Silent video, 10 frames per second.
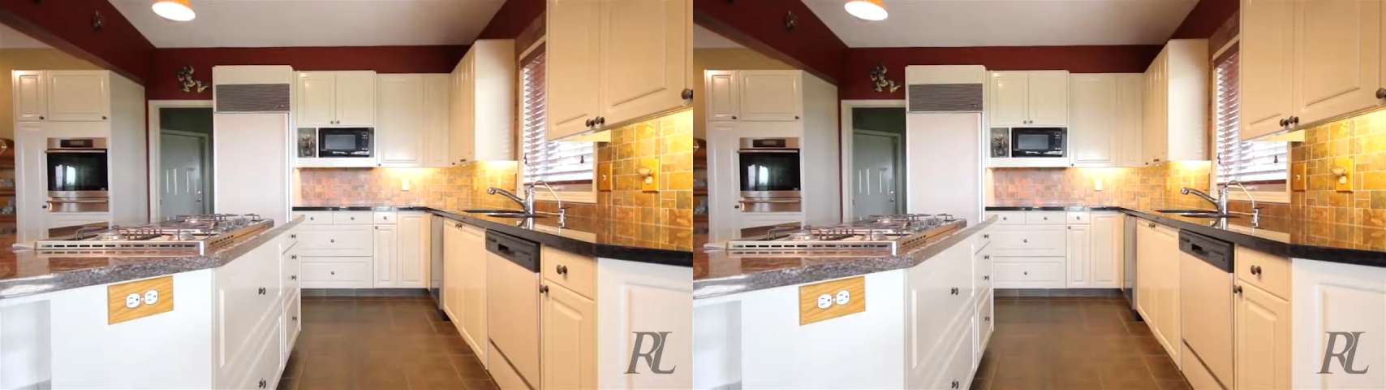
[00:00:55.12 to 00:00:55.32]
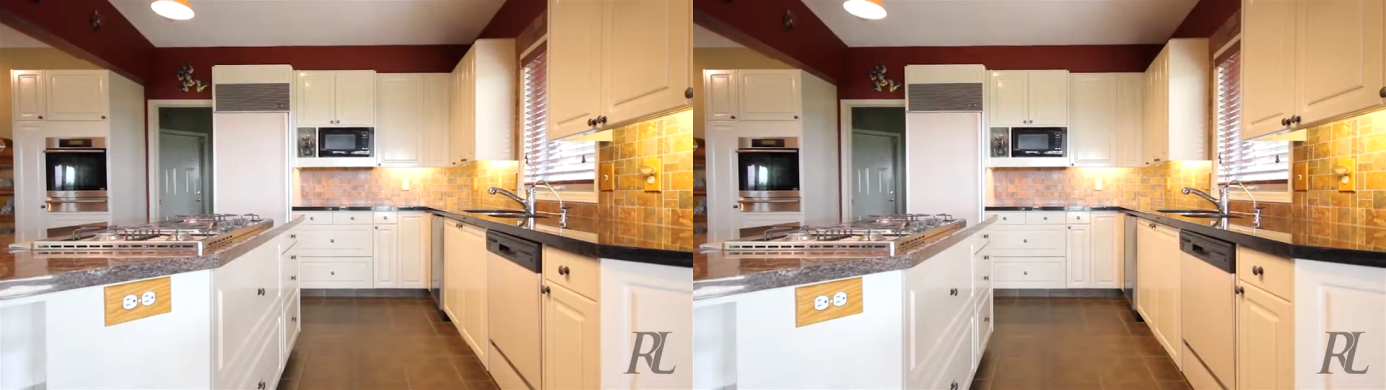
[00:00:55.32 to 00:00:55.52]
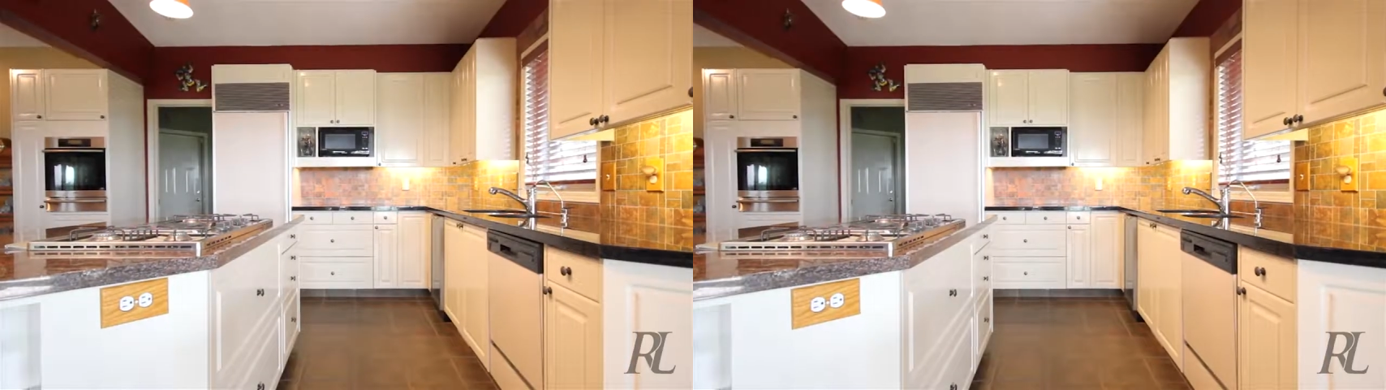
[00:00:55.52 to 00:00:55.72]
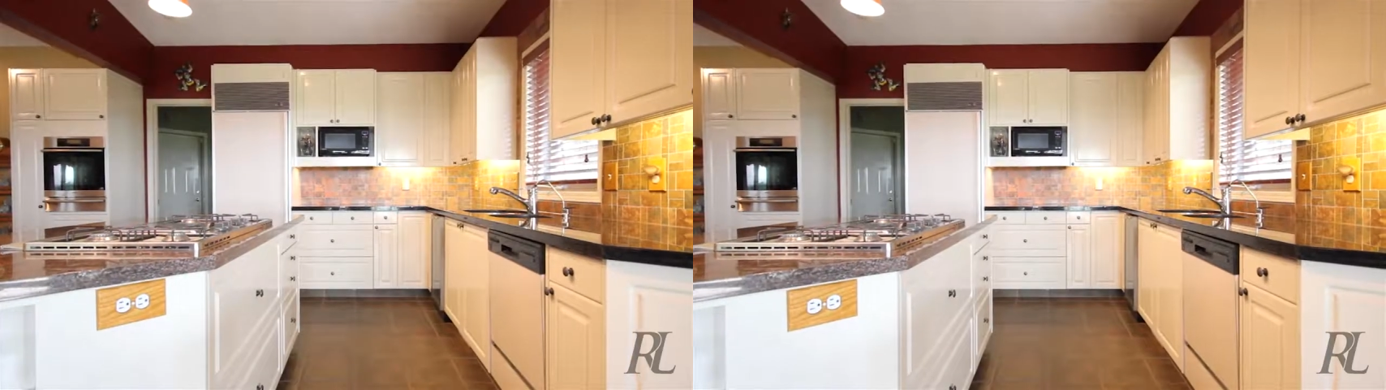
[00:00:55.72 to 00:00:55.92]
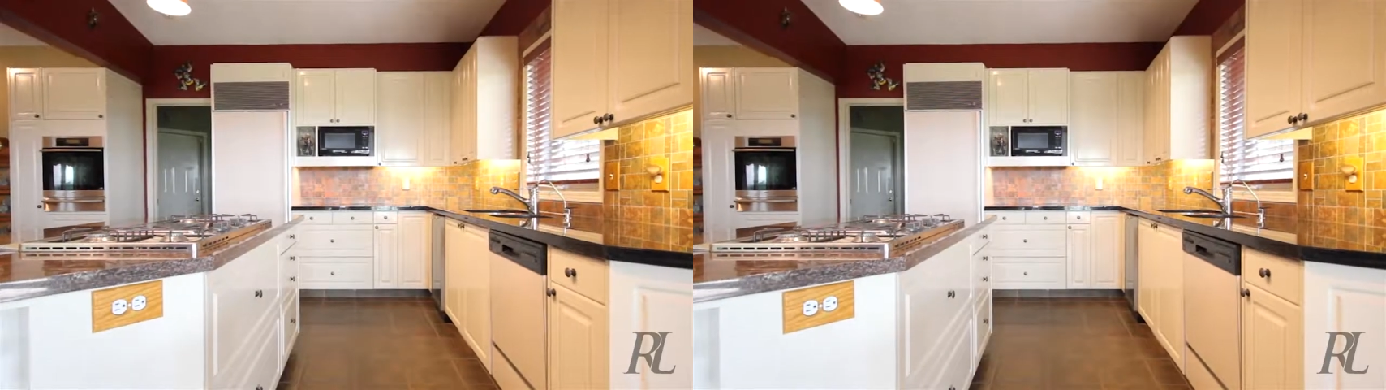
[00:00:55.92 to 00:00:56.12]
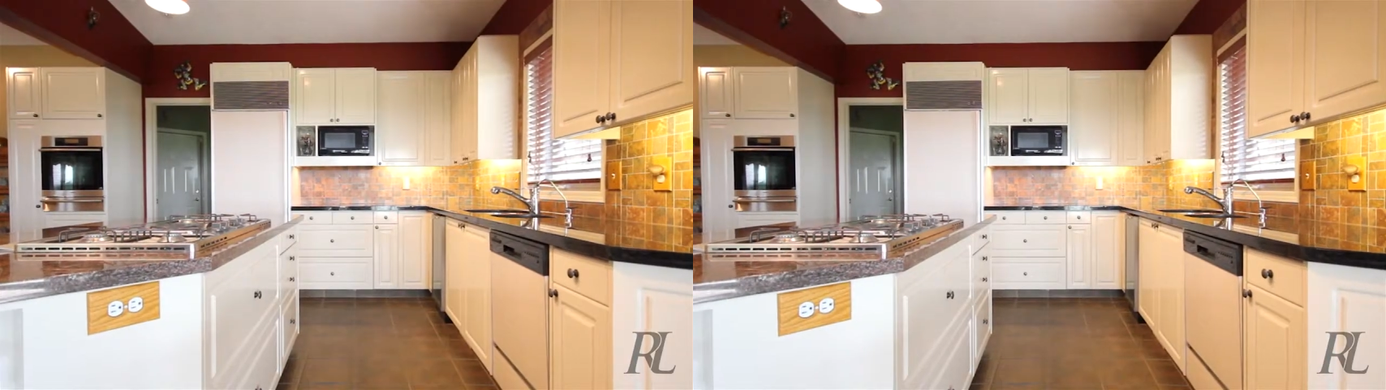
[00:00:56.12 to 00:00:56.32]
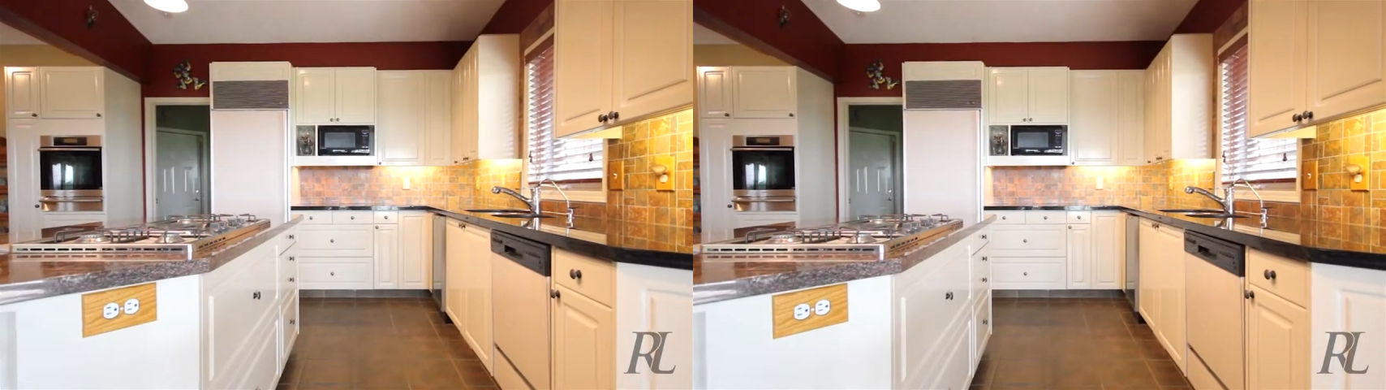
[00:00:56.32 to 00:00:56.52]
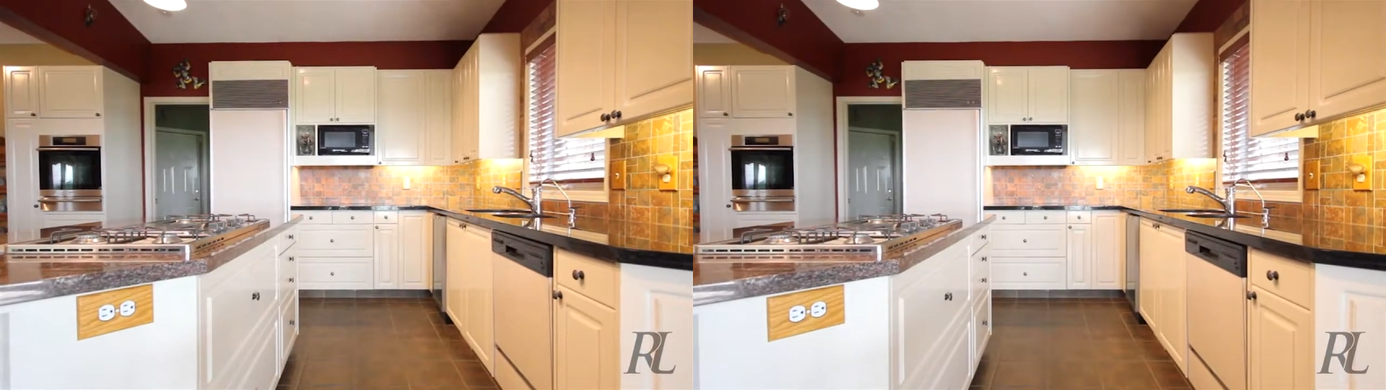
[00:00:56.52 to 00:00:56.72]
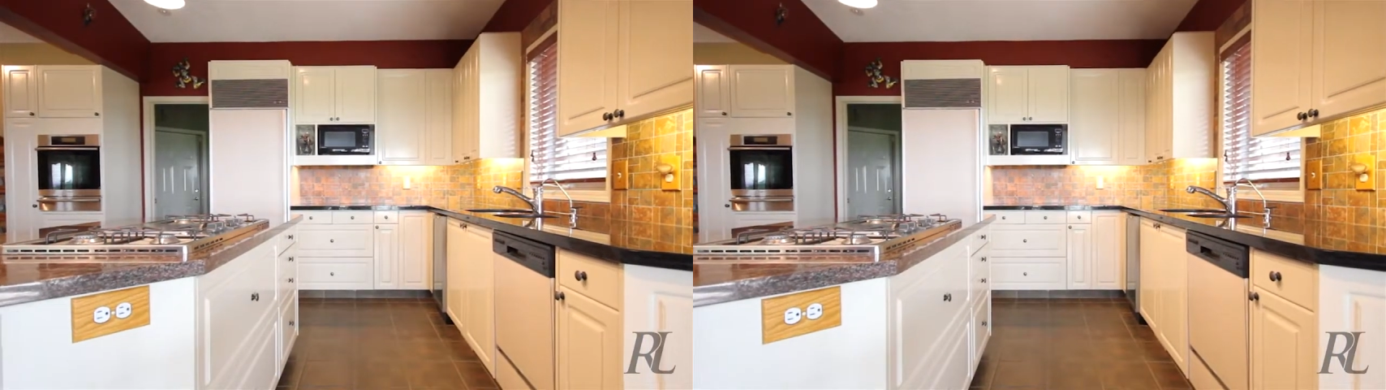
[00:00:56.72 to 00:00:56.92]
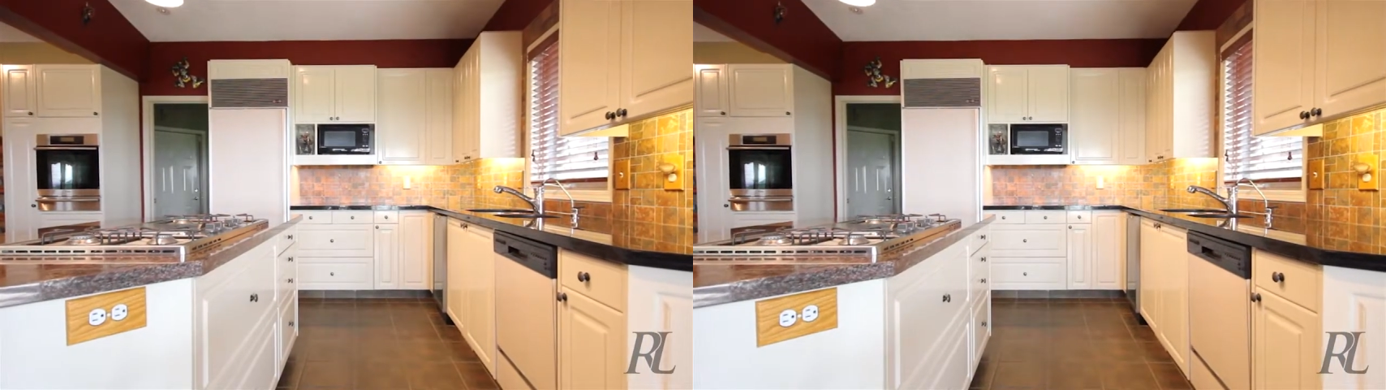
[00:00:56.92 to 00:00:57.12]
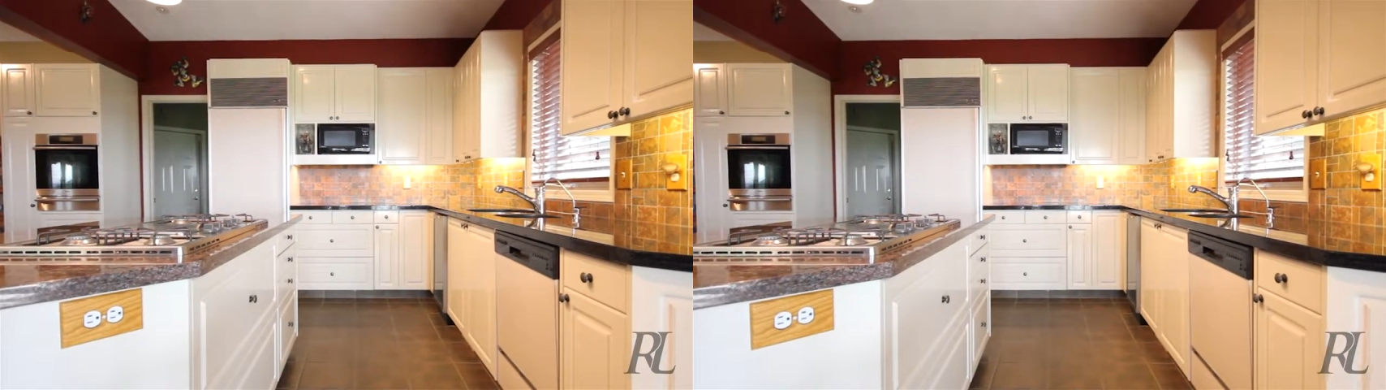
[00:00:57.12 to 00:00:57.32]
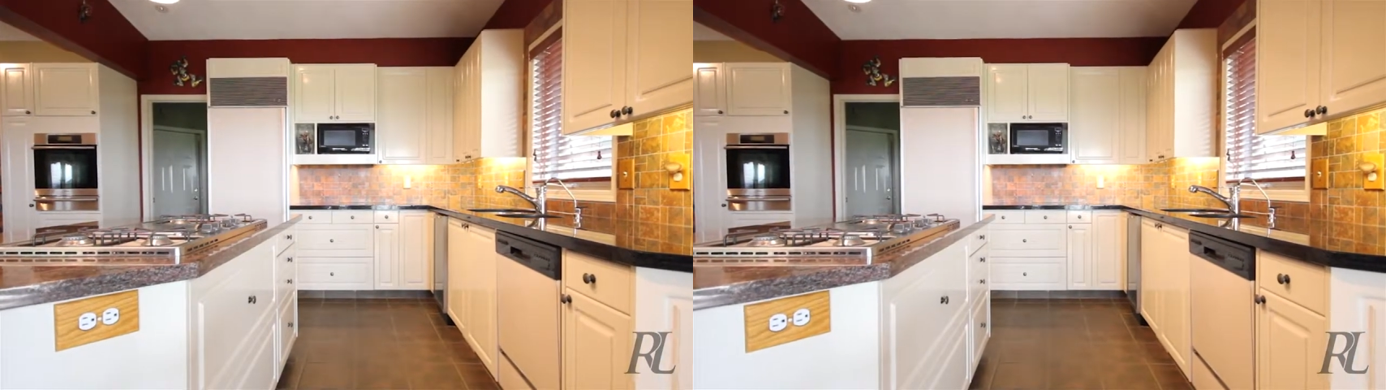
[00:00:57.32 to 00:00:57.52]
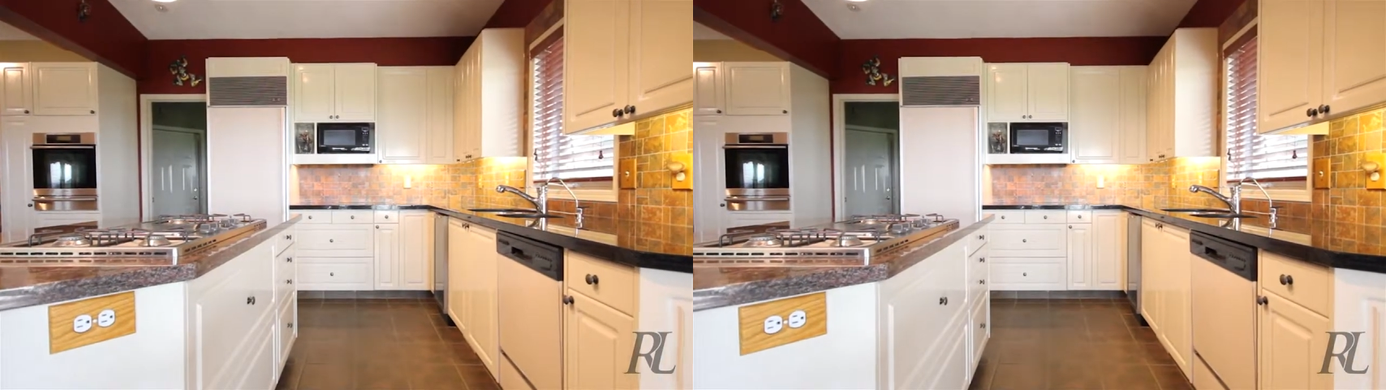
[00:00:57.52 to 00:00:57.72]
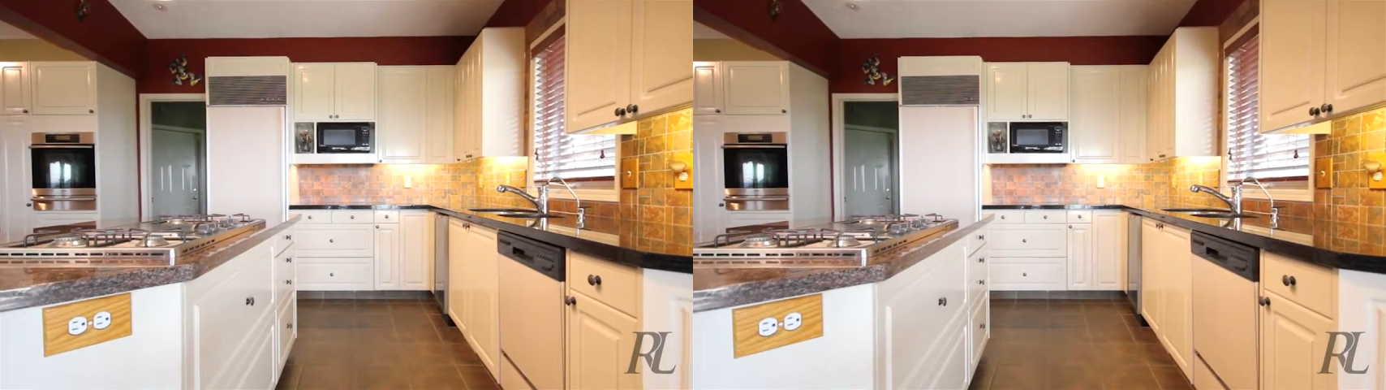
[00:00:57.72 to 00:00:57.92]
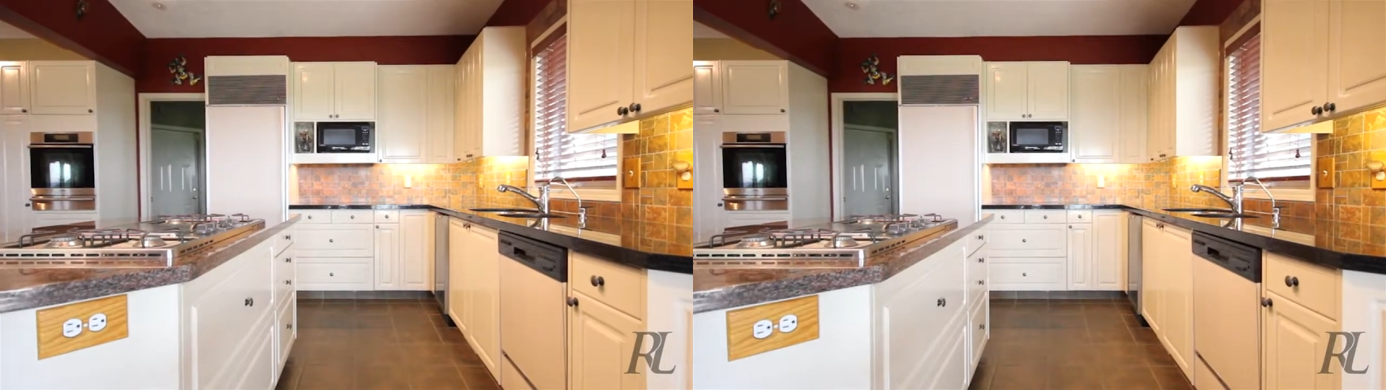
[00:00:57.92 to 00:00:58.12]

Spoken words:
No face is visible, so there are no lips to read.